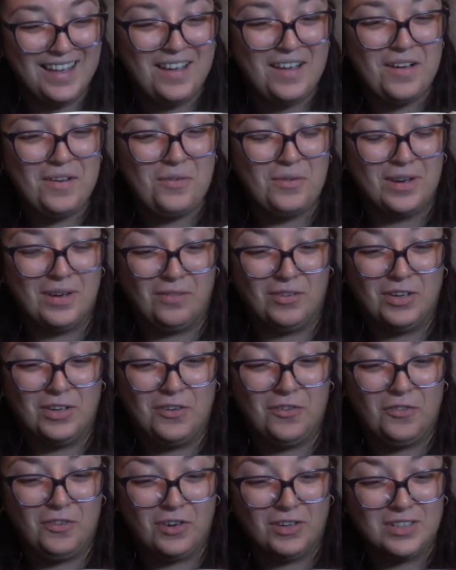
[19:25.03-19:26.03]
Whenever you
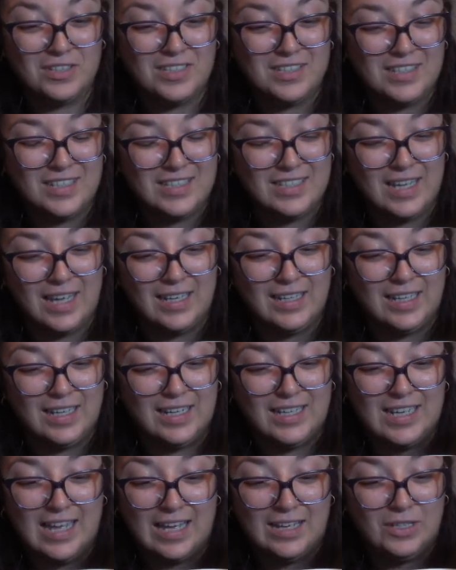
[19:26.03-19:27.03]
first decide to get a
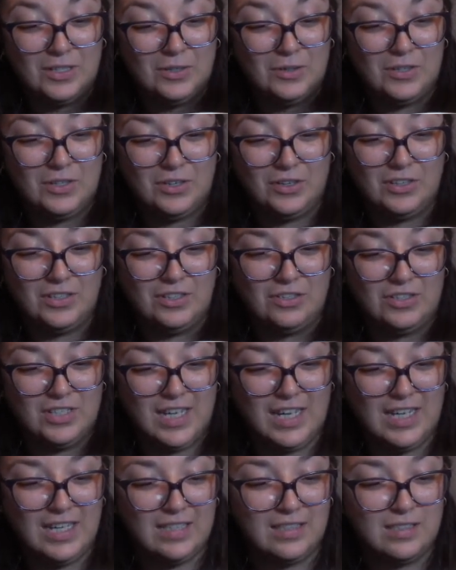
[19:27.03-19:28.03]
tattoo and you're in your
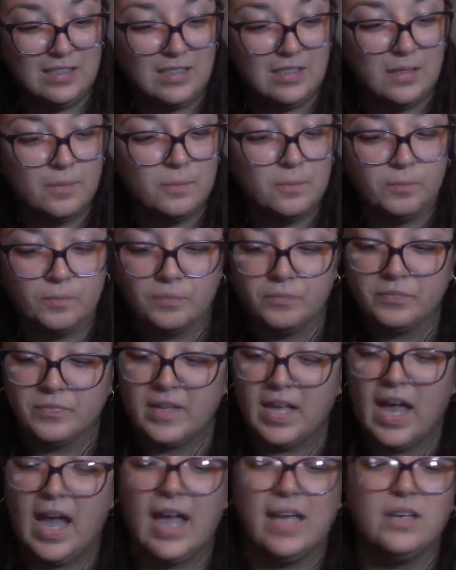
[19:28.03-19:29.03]
teens,
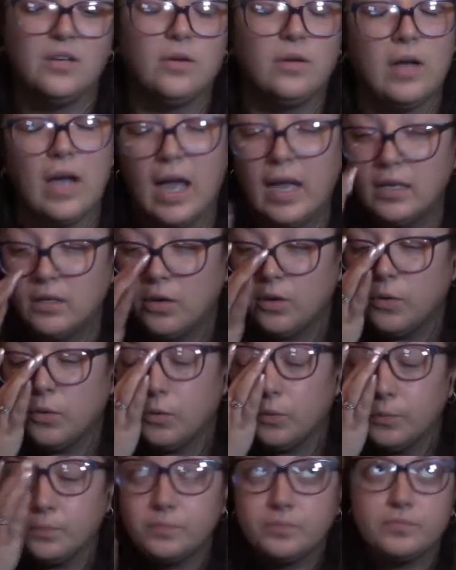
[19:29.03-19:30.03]
I know
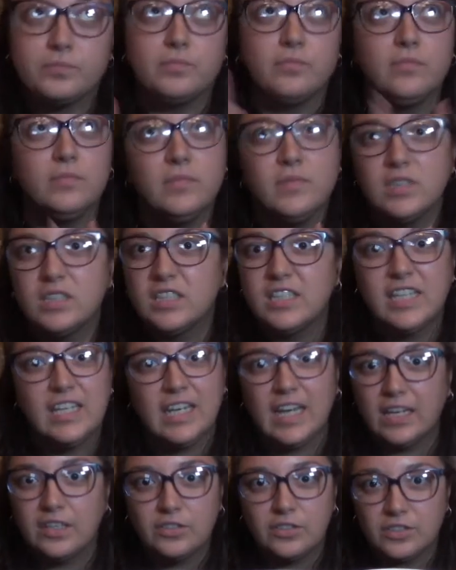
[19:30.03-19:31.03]

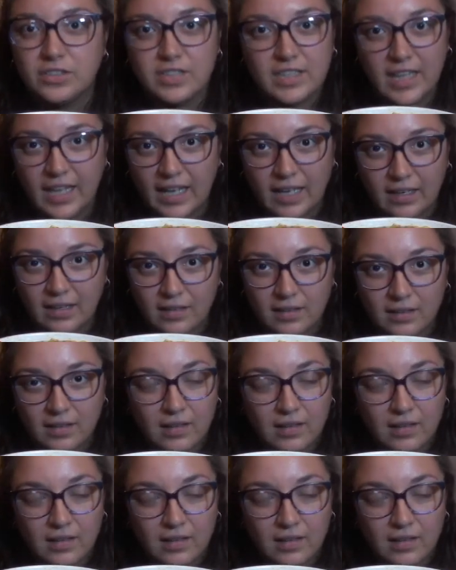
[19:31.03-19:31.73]
teenagers think,